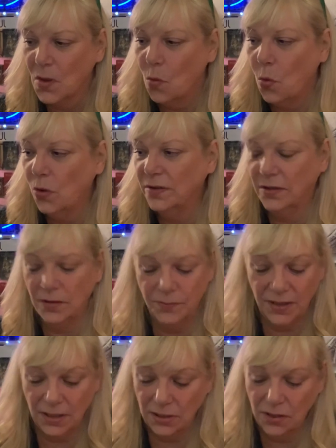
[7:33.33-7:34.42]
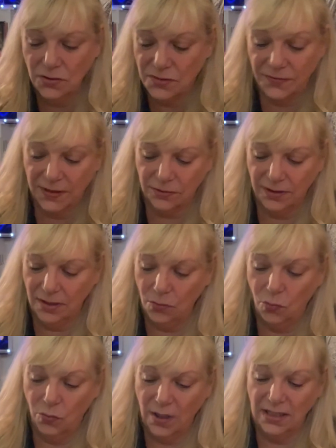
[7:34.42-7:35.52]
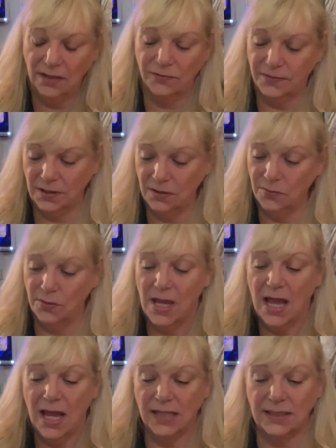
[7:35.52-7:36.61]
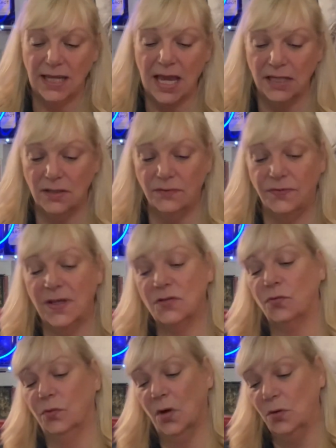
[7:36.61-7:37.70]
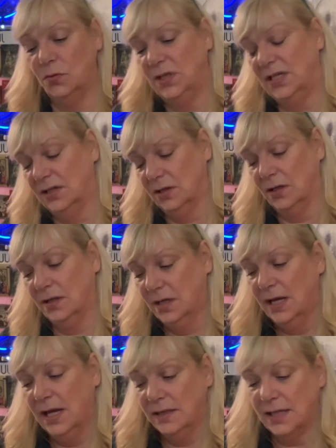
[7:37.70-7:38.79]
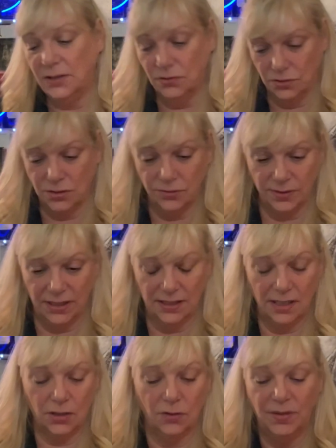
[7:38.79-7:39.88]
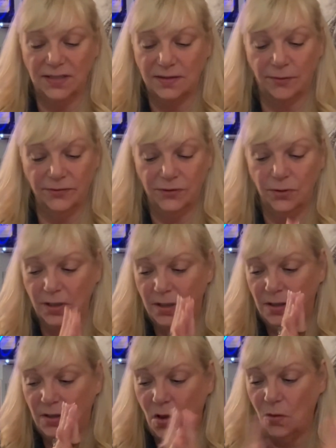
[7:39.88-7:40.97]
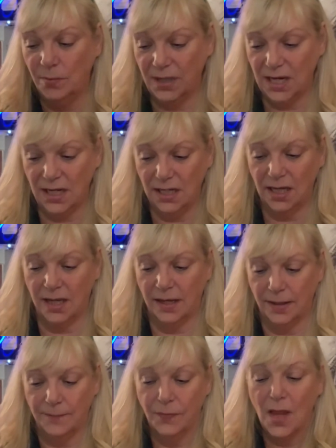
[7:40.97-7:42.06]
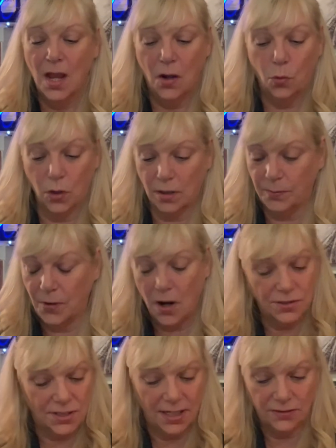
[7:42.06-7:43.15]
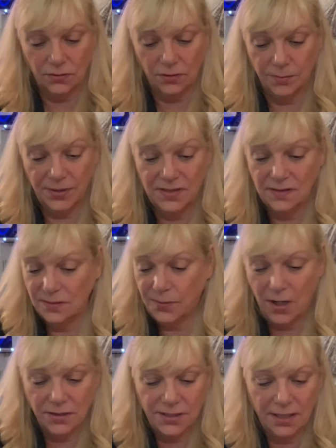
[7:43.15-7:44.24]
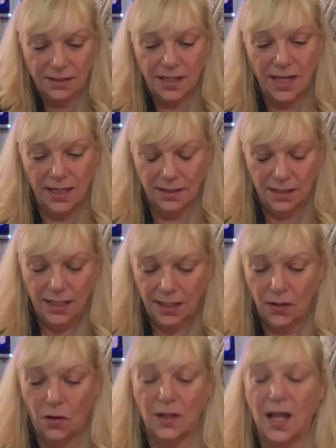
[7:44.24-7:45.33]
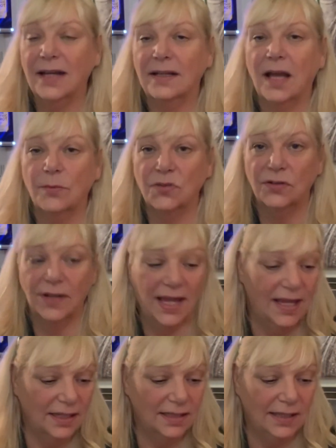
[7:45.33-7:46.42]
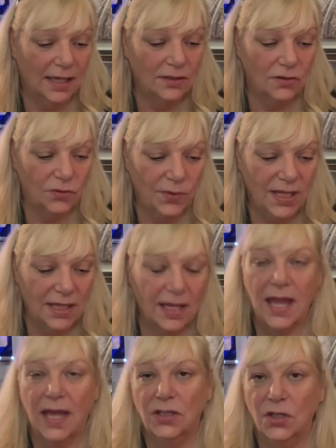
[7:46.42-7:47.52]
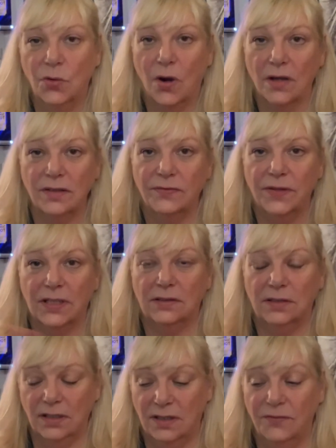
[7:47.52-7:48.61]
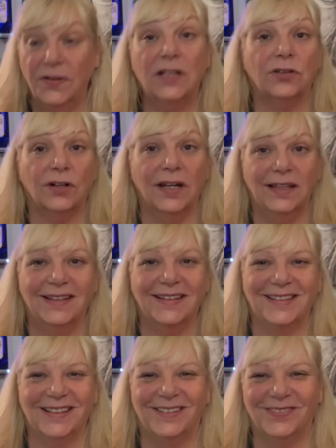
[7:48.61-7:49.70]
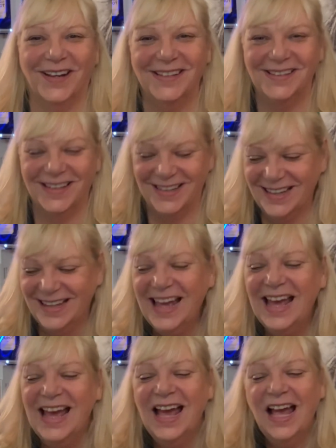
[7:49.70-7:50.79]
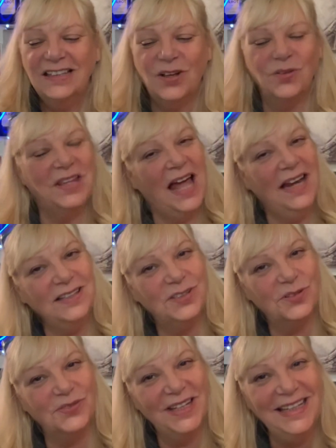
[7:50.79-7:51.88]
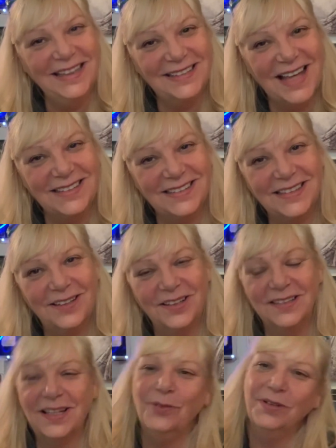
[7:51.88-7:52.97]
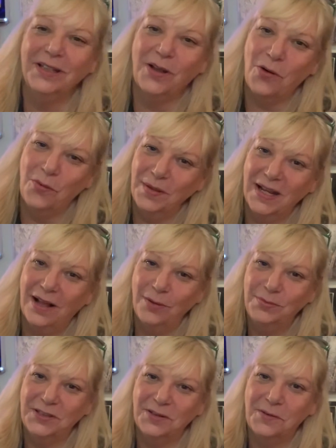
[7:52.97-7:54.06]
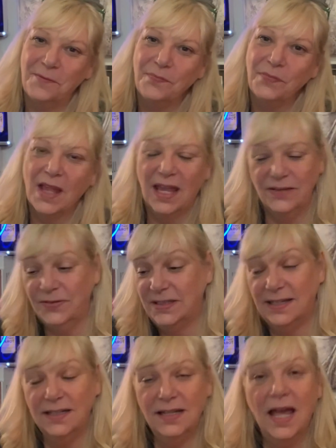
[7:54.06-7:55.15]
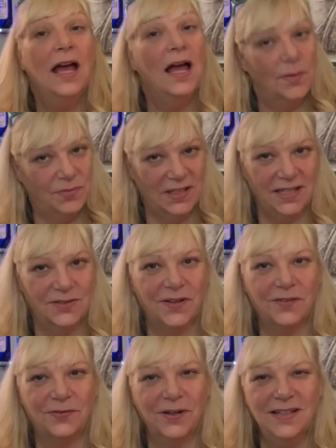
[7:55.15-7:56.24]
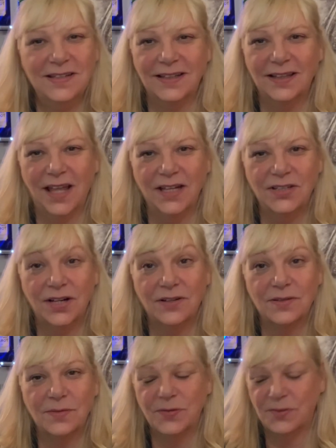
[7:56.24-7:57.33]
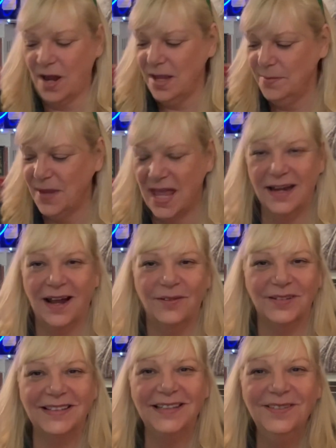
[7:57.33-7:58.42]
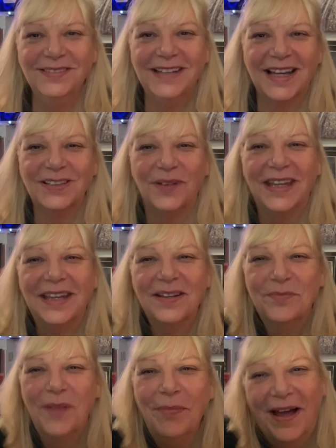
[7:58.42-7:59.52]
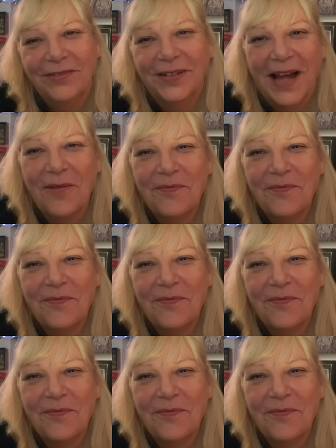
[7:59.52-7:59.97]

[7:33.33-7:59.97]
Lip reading: Or there could be a huge victory waiting for you at the end of this road here that you're doing. It could be some of you are culminating a work project or a business project, and it all kind of comes to a head at the end of the week, and you are the victor in this situation. So that is your reading, Sagittarius. I really hope it helped you. If it did, please feel free to like, share, and subscribe, and I will see you next week. Bye-bye for now.